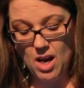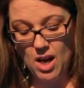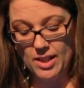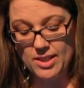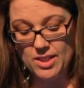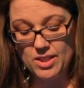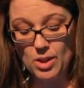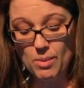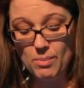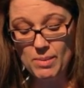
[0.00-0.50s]

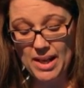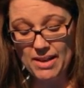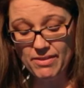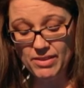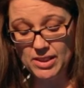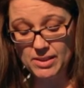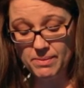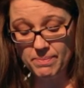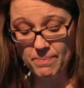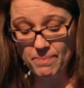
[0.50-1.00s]
On some
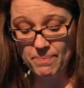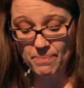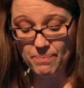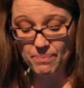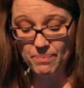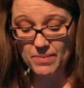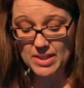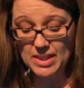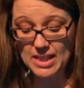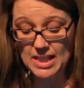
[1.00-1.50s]
level,
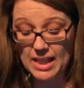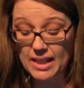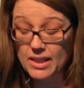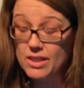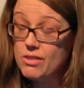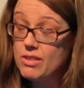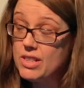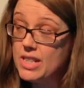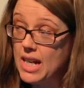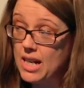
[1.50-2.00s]
the
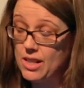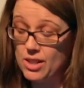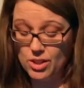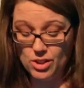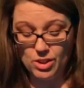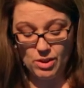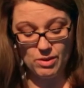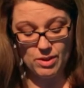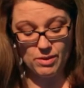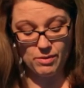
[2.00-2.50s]
ignorant
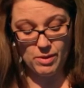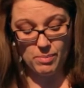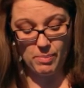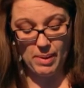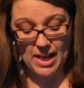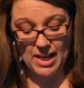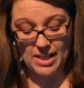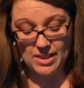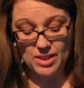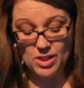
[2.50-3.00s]
attitudes of the
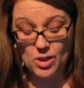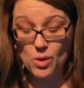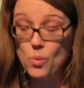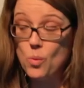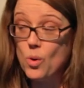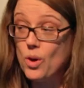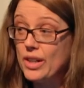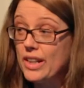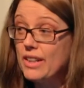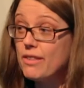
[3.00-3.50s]
past
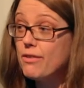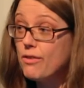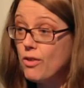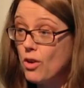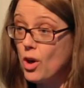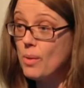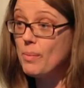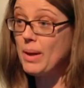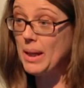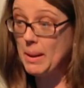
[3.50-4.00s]
were
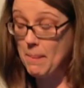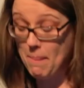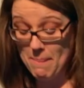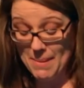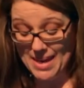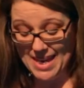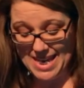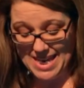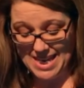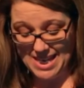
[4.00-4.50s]
informing
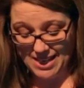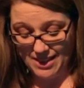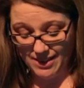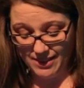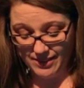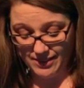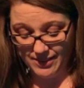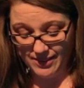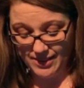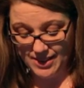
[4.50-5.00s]
me.
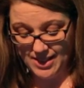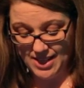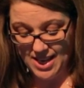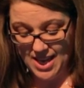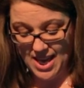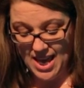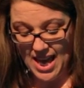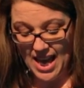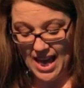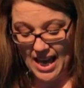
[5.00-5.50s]

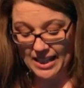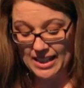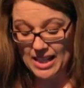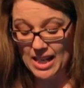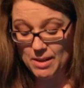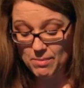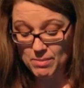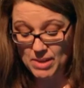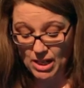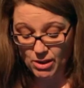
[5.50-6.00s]
And
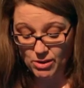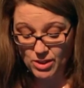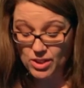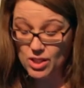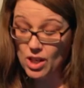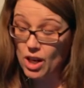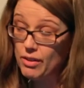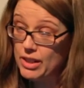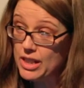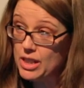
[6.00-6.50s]
I'm now
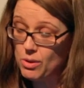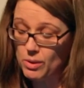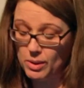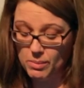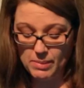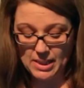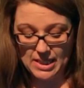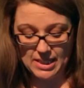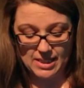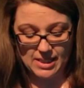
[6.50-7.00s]
sorry to
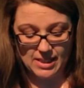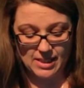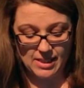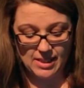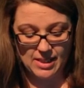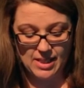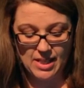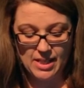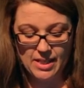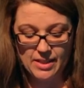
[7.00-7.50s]
admit
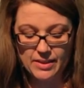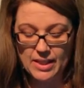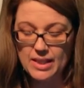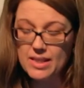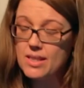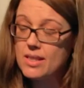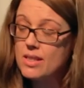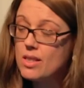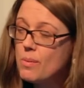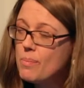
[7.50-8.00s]

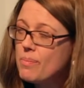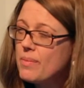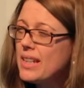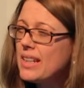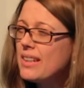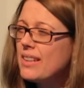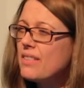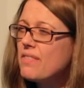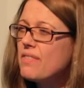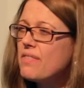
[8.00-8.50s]
that
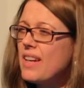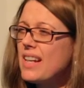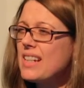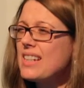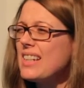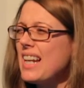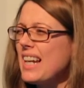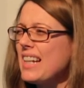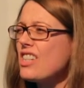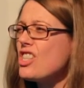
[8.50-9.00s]
something that
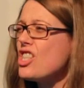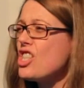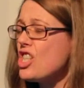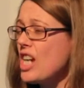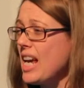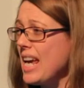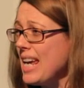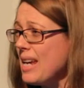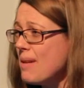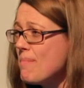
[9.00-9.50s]
felt like
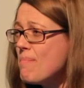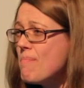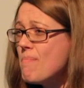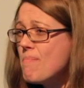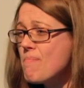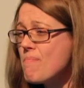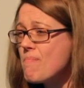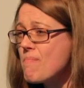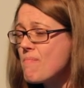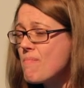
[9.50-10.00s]

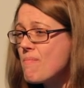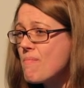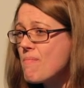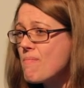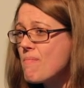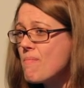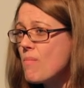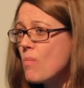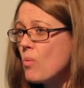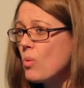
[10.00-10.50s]
shame
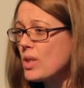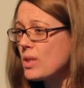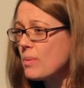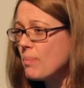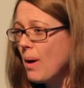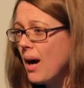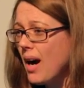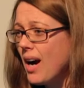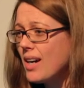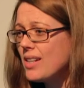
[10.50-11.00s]
was
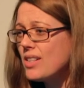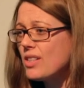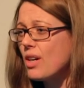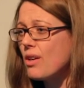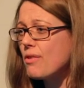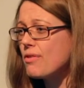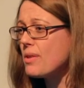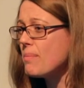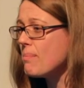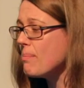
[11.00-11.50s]
part
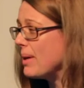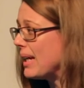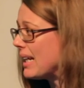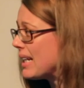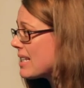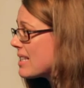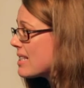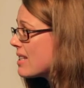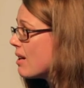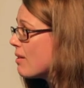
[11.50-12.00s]
of the
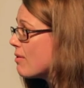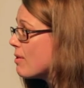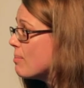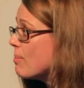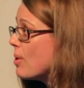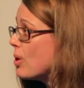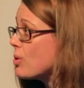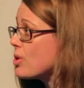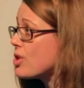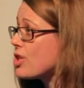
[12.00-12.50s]
mix of
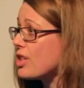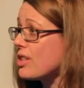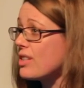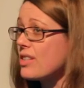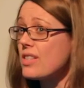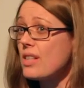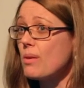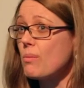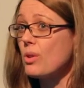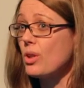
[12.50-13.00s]

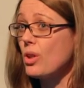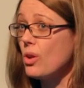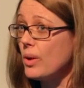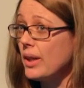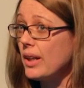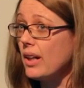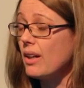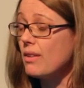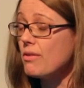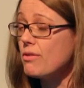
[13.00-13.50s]
emotions that were
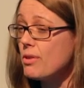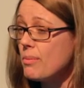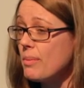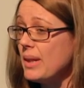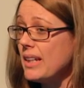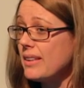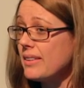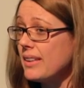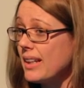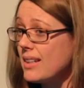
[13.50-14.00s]
going on for
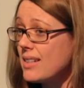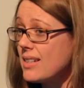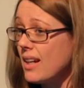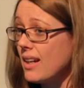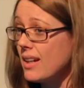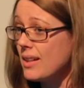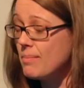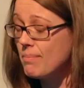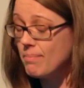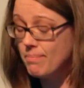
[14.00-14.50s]
me at that
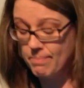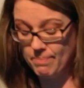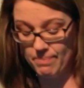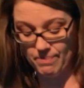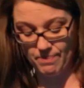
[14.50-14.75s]
time.